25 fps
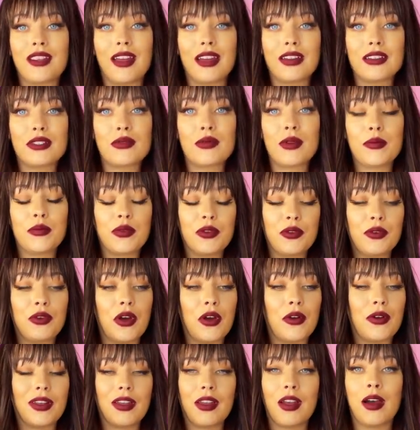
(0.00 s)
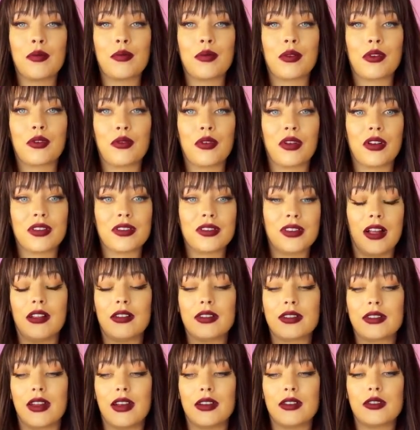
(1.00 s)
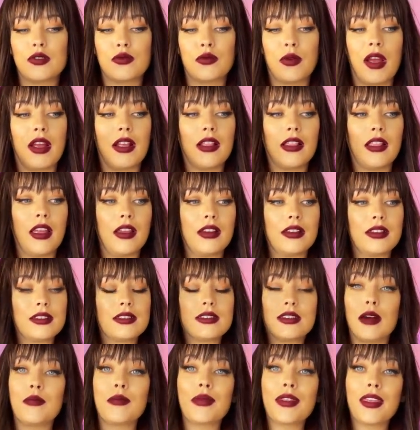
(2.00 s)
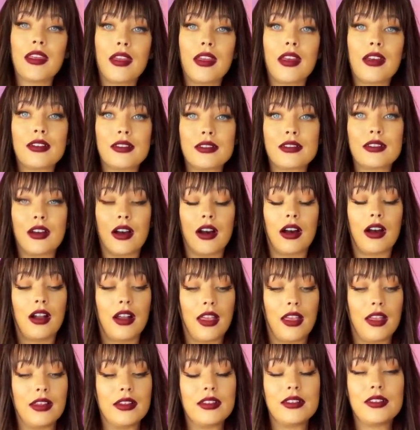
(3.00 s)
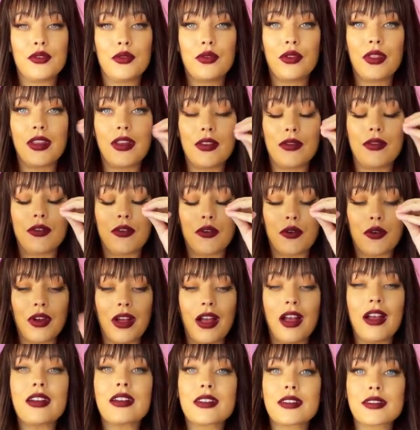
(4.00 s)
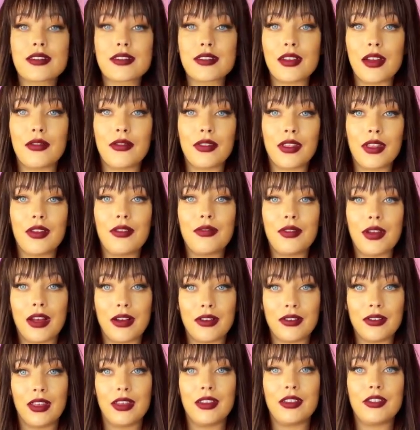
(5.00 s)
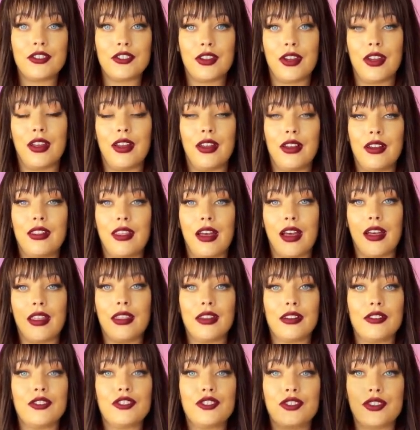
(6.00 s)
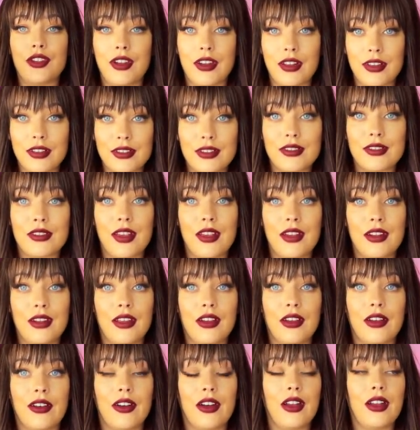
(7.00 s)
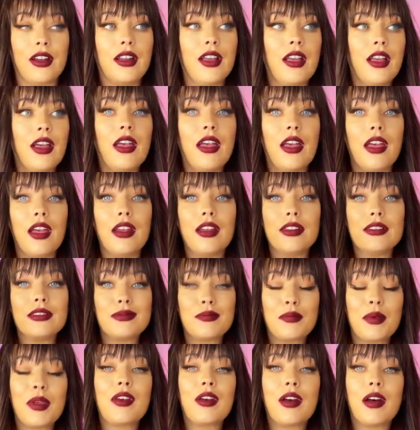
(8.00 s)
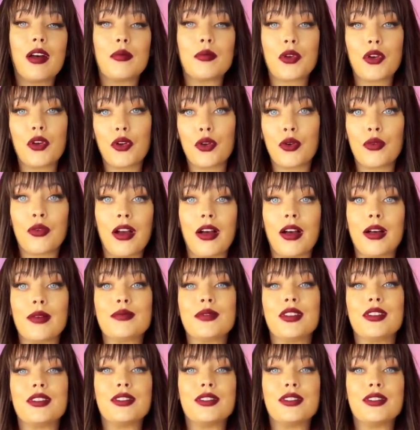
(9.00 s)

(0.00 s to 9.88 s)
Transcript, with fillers: That's what Pluto and Capricorn tells us, right? Like something has got into the cracks of the foundation that this shit is standing on and it's become corrupt.